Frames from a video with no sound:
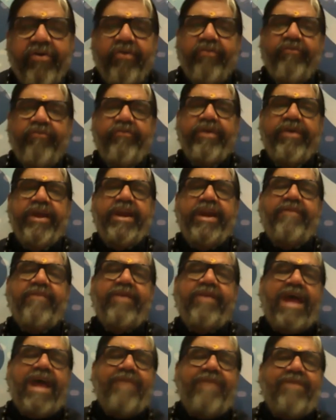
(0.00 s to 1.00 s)

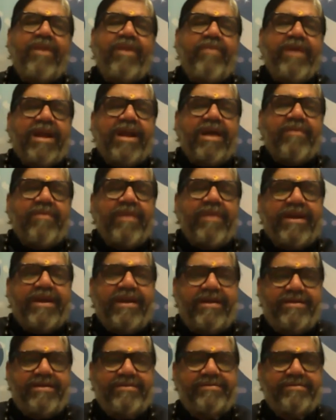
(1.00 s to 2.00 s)
Whenever I will become a king,